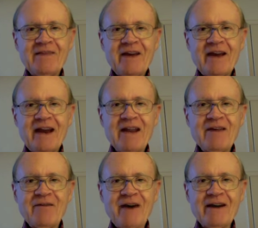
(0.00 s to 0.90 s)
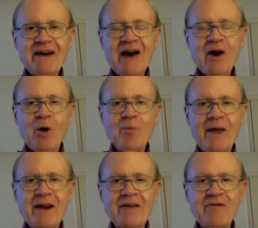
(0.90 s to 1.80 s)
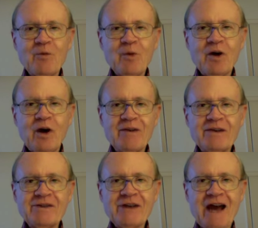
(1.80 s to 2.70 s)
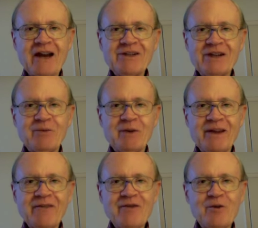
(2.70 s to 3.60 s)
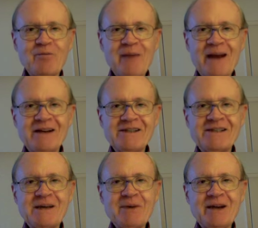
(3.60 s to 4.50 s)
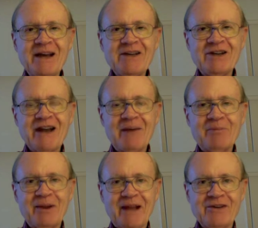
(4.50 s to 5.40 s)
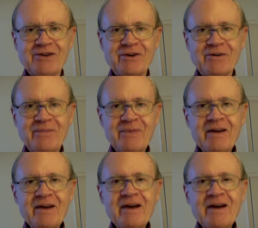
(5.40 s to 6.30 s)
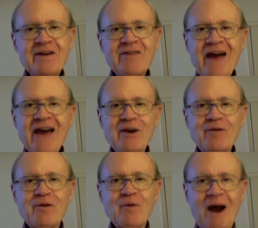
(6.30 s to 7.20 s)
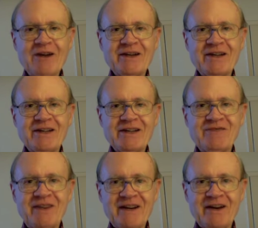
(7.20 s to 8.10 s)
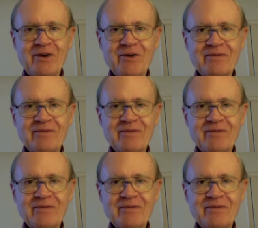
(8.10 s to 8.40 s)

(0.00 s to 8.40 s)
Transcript: In any event, I hope that if you work on this challenge, it will give you mental stimulation and pleasure. Thank you for watching this video.